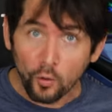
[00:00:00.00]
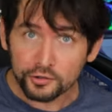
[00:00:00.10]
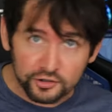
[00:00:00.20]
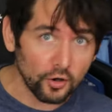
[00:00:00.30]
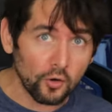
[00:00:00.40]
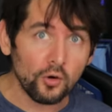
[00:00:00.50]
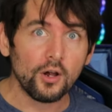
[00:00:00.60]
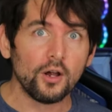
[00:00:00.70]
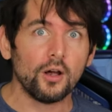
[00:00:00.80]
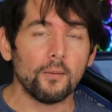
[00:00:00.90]
also,
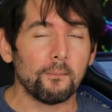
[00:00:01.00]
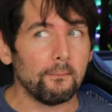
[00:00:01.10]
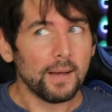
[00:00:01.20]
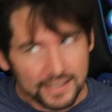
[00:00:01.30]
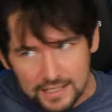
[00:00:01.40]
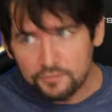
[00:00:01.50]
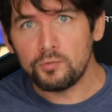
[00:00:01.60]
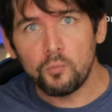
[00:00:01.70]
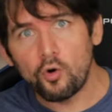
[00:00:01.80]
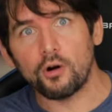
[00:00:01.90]
and
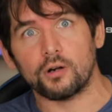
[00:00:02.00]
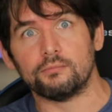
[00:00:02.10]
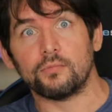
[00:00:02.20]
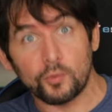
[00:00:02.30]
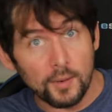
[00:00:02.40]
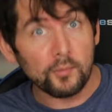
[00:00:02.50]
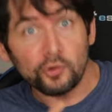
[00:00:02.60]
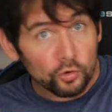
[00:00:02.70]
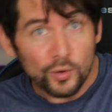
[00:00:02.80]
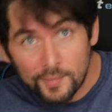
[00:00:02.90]
even more. Remember
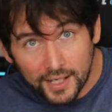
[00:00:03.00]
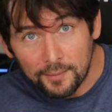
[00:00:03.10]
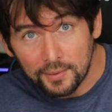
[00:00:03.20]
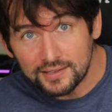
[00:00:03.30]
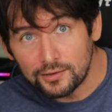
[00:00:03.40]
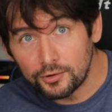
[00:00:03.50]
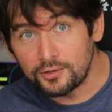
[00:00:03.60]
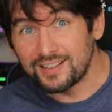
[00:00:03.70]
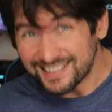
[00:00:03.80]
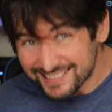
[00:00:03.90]
those WIMA
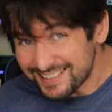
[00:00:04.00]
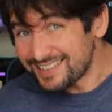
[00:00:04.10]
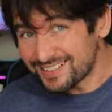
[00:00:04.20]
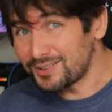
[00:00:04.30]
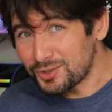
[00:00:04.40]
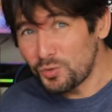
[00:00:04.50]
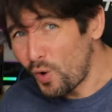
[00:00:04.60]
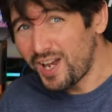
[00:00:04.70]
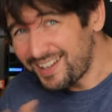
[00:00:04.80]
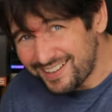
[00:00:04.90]
capacitors? They start to weigh